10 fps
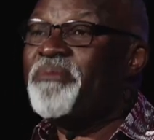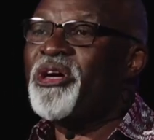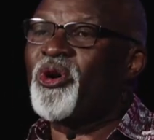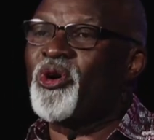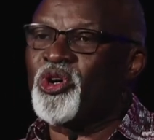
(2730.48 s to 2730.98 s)
me
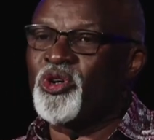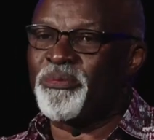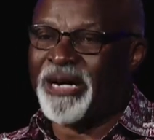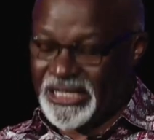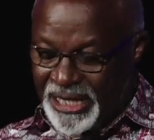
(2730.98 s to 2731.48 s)
conclude
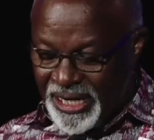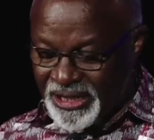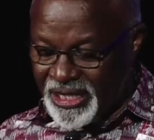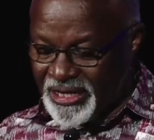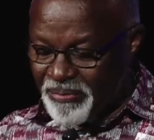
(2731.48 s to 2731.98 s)
by
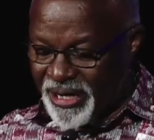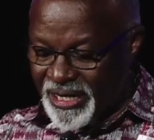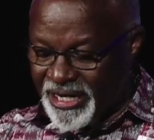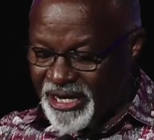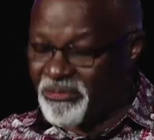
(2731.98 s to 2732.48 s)
challenging the
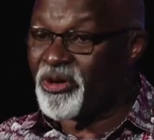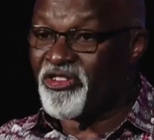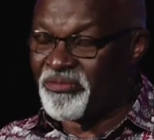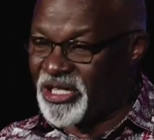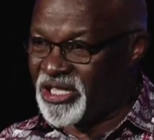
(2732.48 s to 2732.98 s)
paradigm
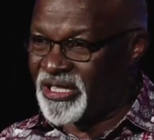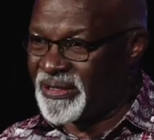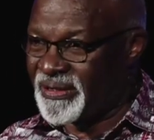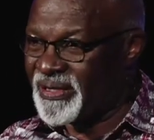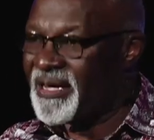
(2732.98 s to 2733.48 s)
of mission.
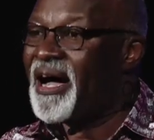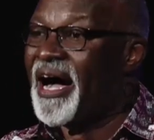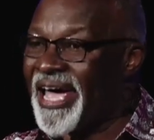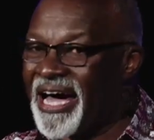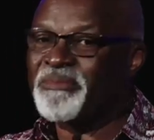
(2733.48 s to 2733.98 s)

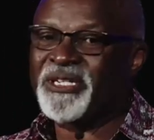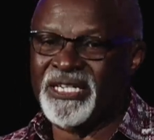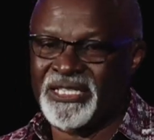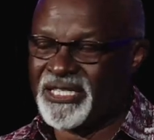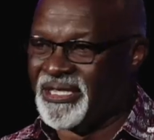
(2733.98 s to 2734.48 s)
I am
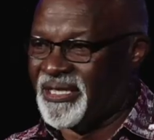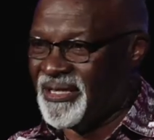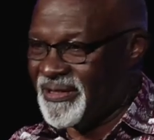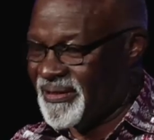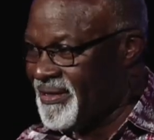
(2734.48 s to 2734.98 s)
suggesting
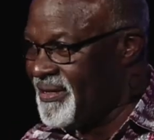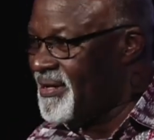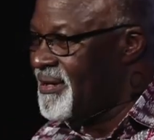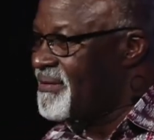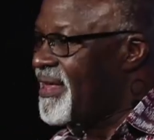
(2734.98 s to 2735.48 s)

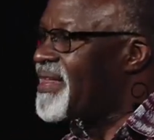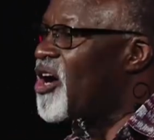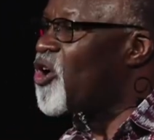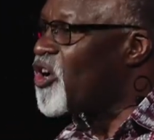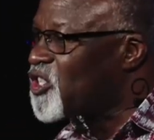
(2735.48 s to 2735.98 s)
that the
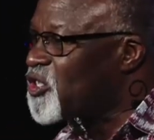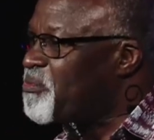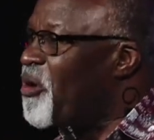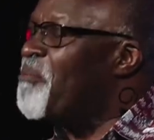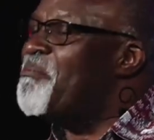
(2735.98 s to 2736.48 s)

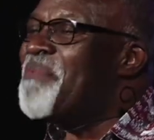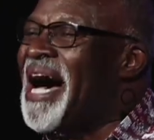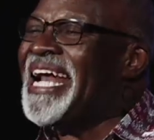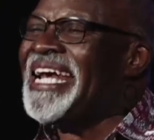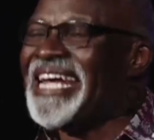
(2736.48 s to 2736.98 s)
gospel
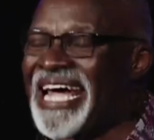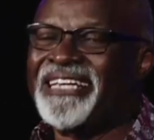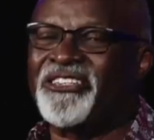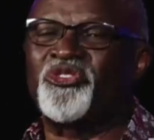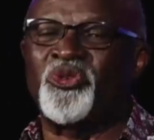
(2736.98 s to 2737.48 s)

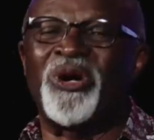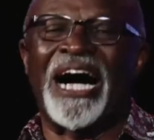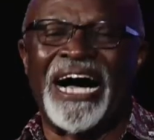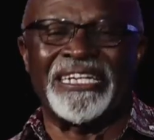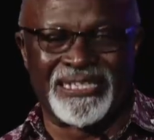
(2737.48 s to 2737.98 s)
mandate to
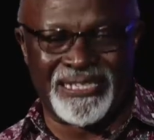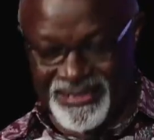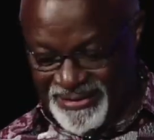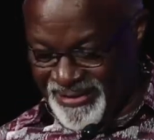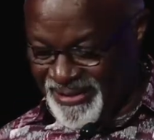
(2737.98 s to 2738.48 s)

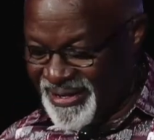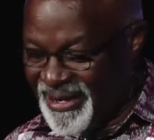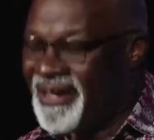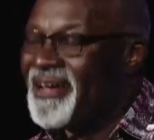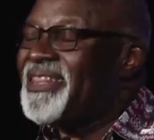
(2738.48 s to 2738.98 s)
us,
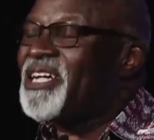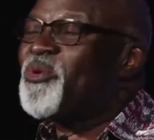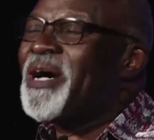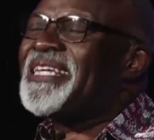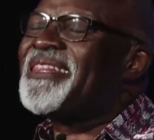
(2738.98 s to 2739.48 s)
that
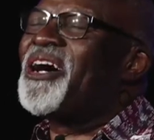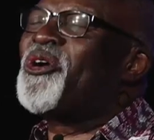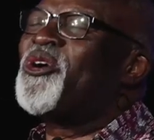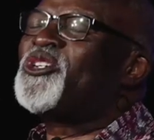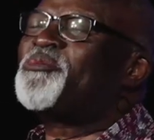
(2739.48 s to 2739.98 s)
what the
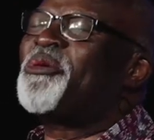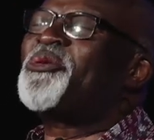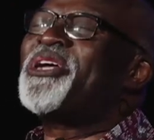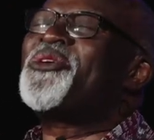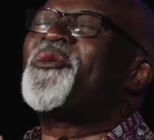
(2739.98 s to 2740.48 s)
gospel
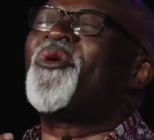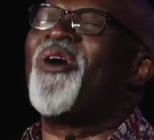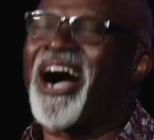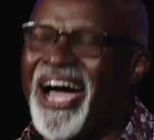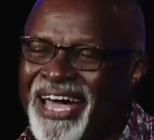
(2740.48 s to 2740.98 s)

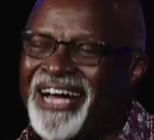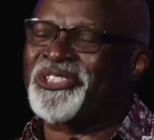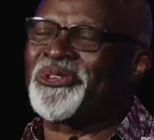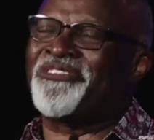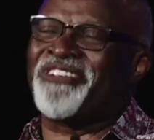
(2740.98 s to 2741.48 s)
requires
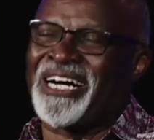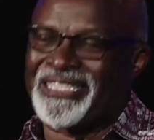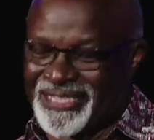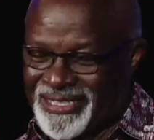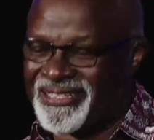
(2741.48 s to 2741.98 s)
of
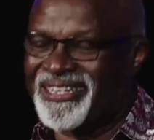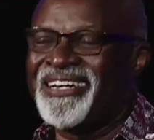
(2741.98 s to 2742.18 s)
us,